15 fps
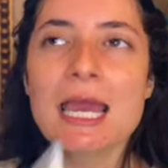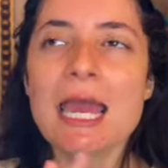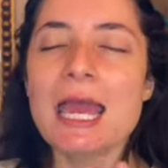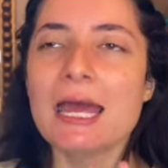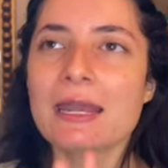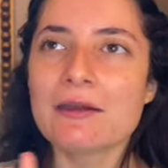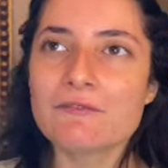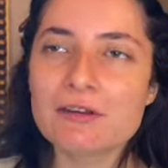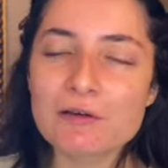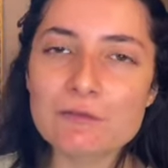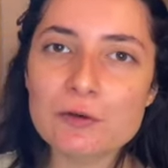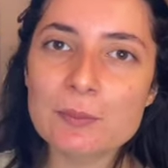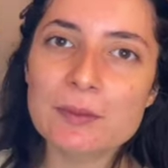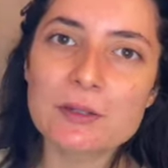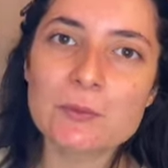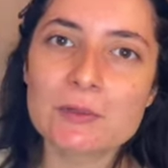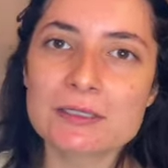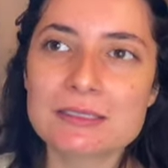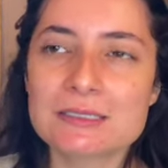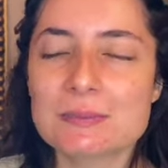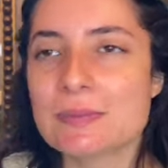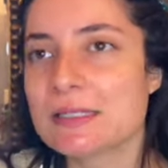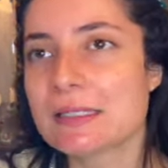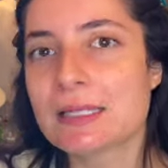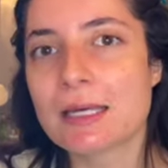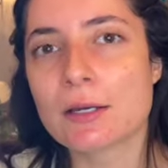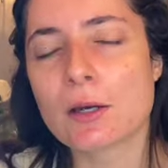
and I've never been one to be like,